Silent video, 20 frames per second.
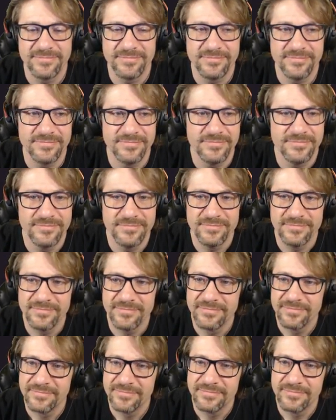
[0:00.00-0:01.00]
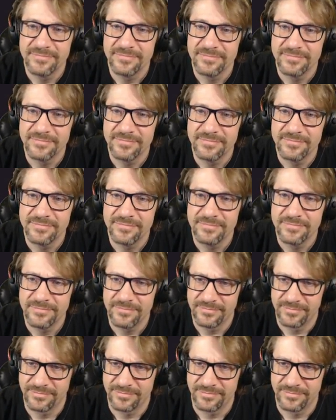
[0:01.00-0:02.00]

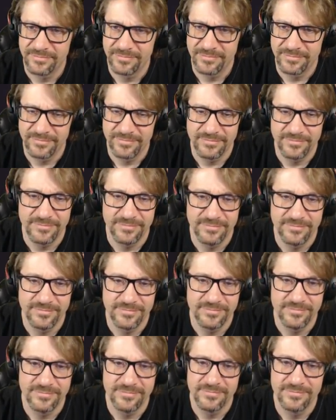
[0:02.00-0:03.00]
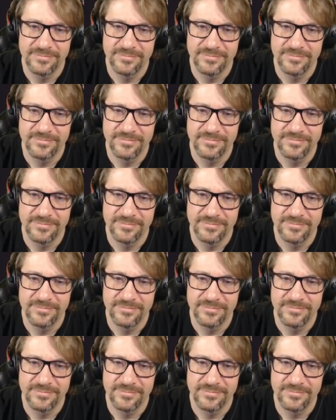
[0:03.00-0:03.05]
(no one is talking)